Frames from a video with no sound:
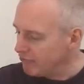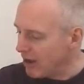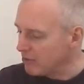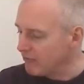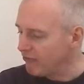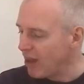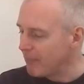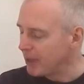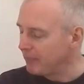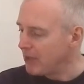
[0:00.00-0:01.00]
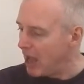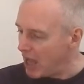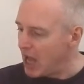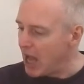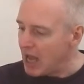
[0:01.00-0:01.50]
round and flabby.
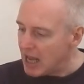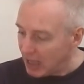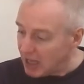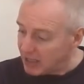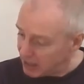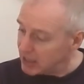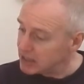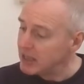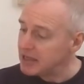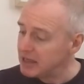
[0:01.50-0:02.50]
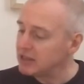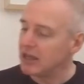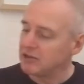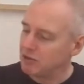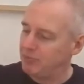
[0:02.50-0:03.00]
I like it. Yes, it's
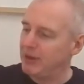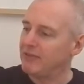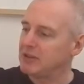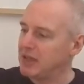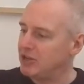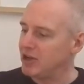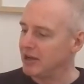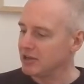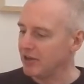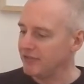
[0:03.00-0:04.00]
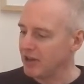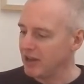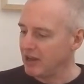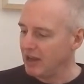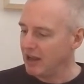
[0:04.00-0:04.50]
a bit of a sea change after
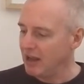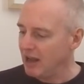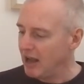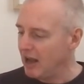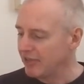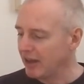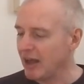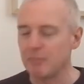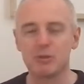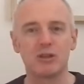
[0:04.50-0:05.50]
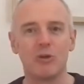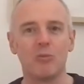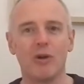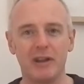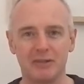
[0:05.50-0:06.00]
the
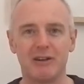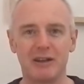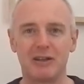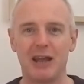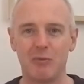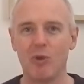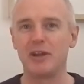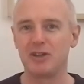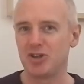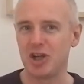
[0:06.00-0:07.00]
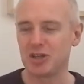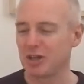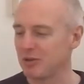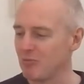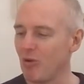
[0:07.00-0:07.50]
limestone one. It's like one is
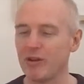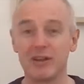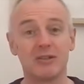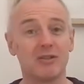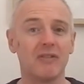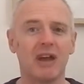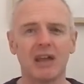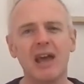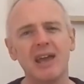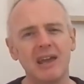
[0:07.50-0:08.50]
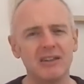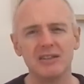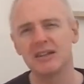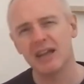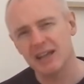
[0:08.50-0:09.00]
chiselled and one is sort of like, hey,
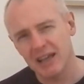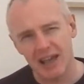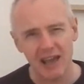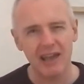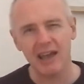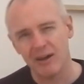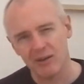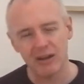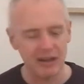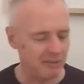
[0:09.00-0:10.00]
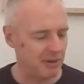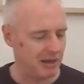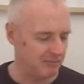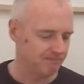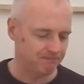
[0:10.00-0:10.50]
just letting it hang out a little
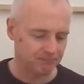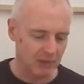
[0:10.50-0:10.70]
bit.